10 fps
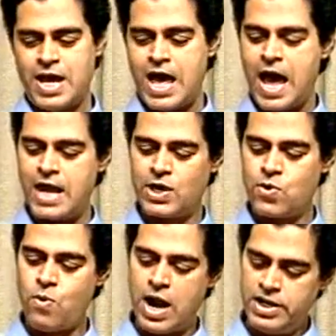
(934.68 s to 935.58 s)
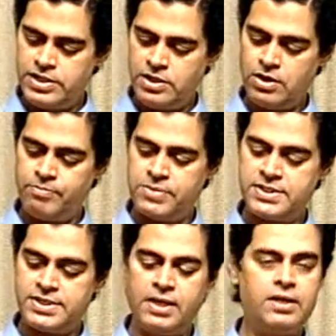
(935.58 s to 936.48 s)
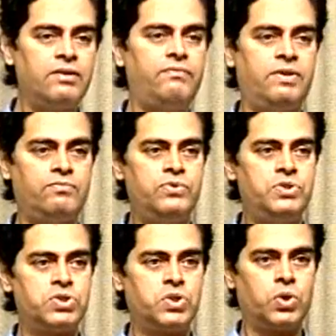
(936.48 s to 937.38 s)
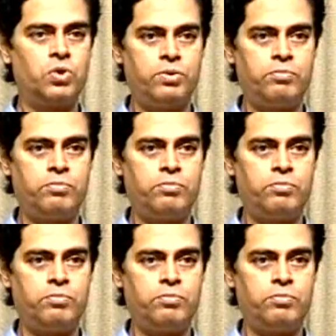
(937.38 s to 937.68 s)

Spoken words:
And quality of the silicon film, which is grown